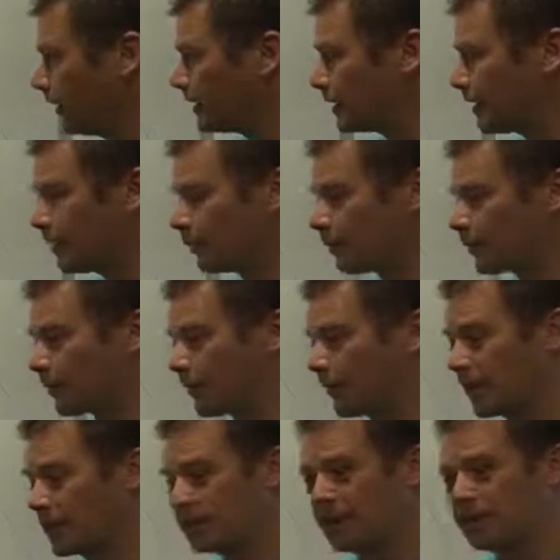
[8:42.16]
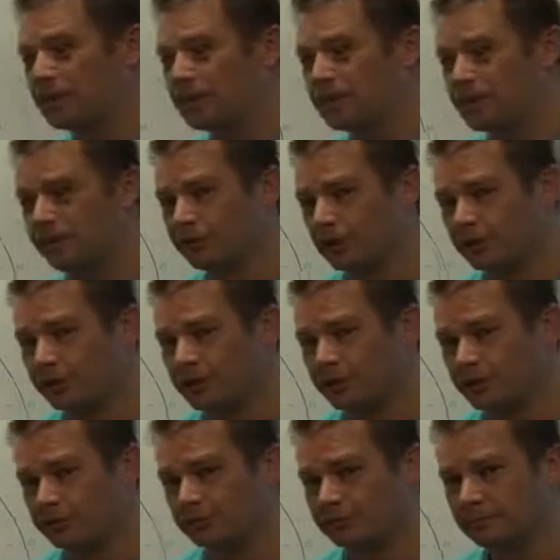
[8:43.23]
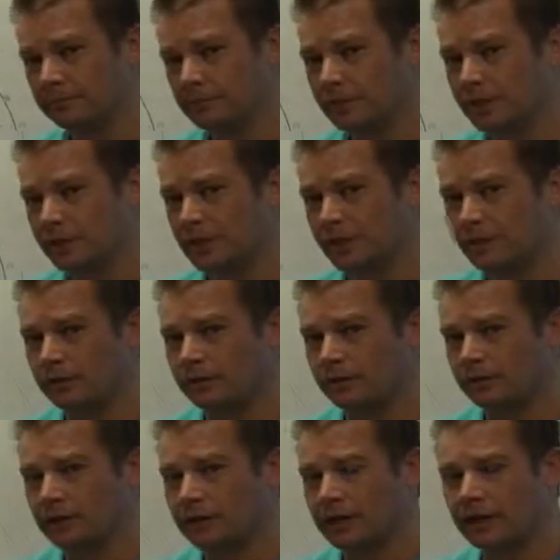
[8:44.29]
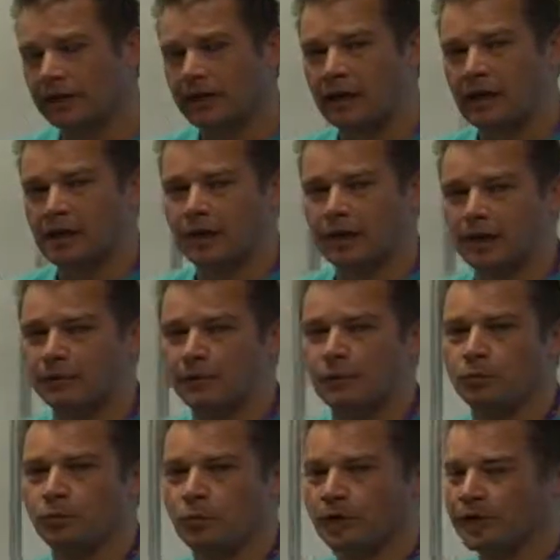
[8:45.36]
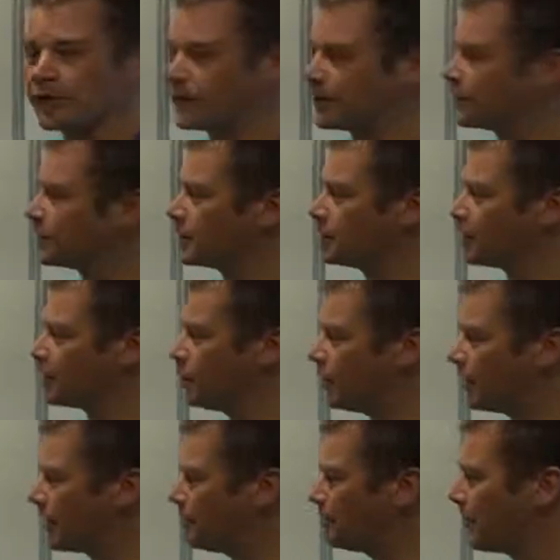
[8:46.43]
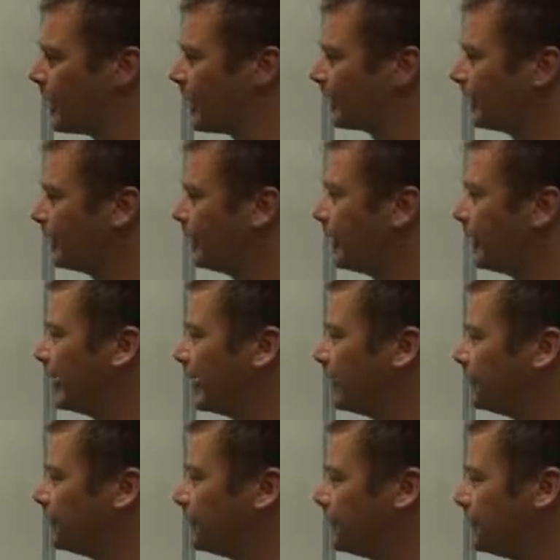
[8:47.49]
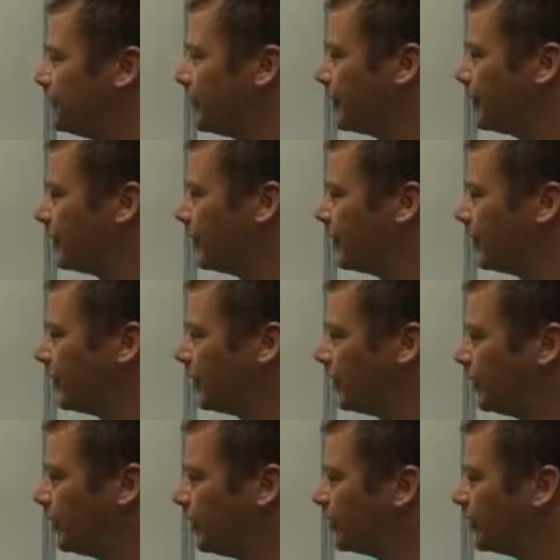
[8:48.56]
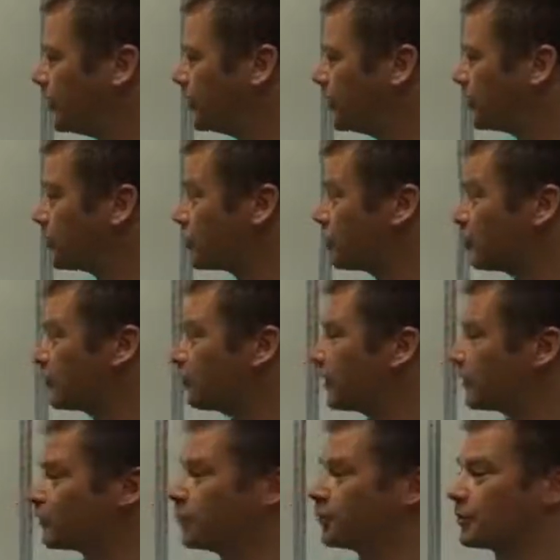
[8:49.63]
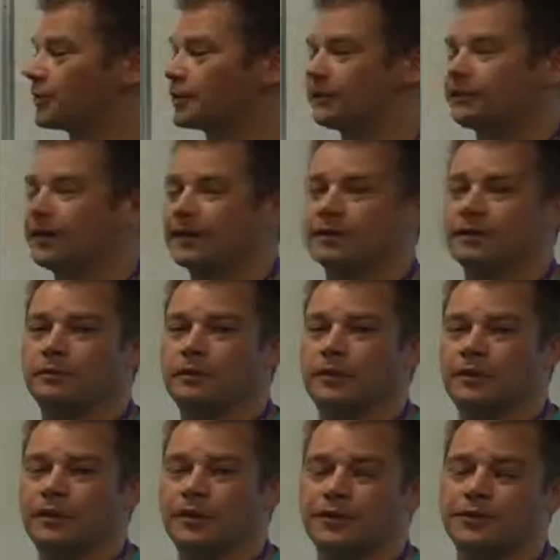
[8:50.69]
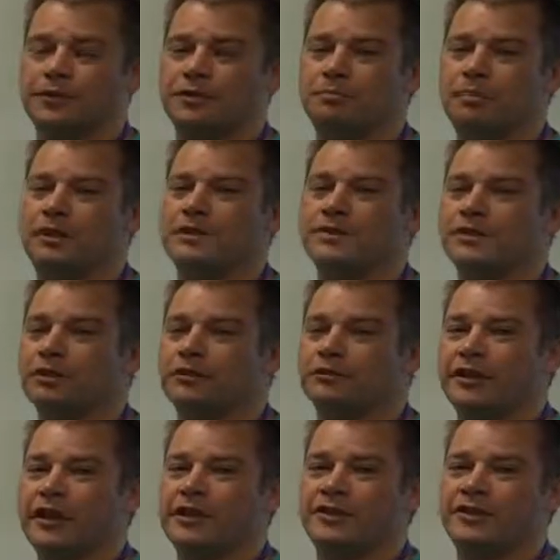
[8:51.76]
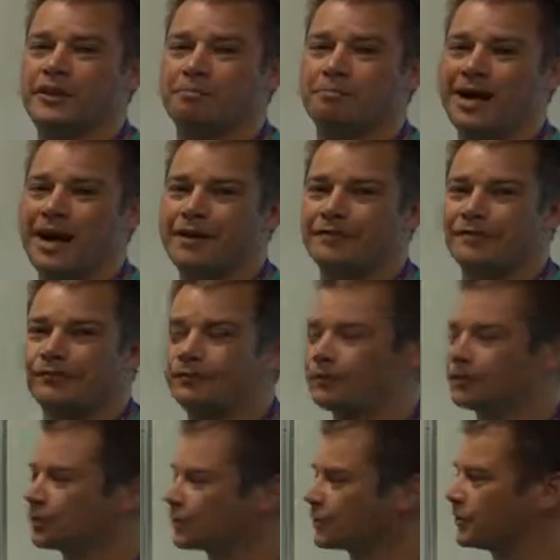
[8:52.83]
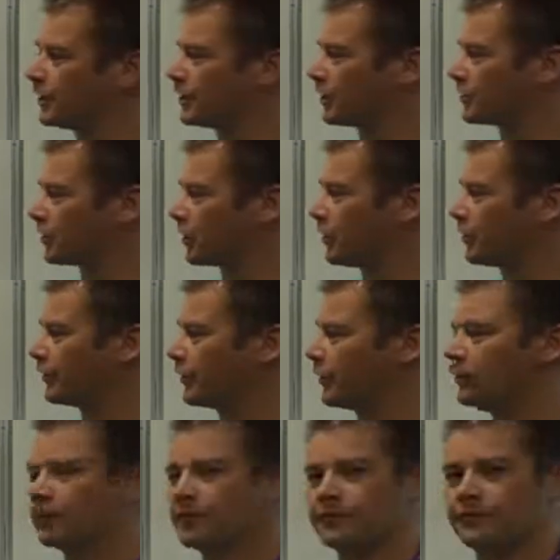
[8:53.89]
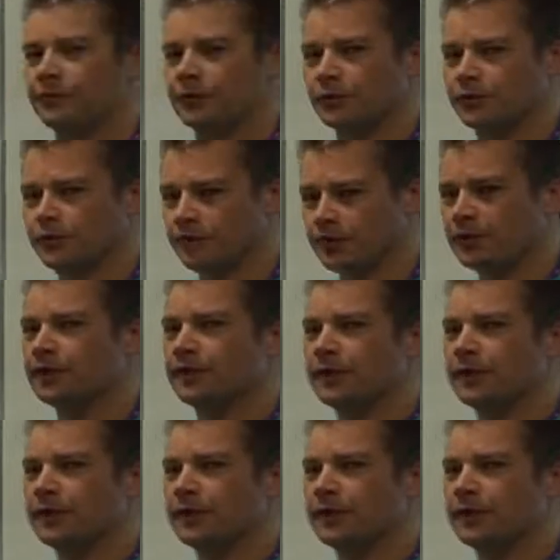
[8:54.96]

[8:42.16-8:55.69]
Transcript: Let's also think about meteorology. So looking at climate and weather systems and what impact they have. First thing to talk about, of course, is the fact that when the Earth spins, it creates an apparent force known as the Coriolis force.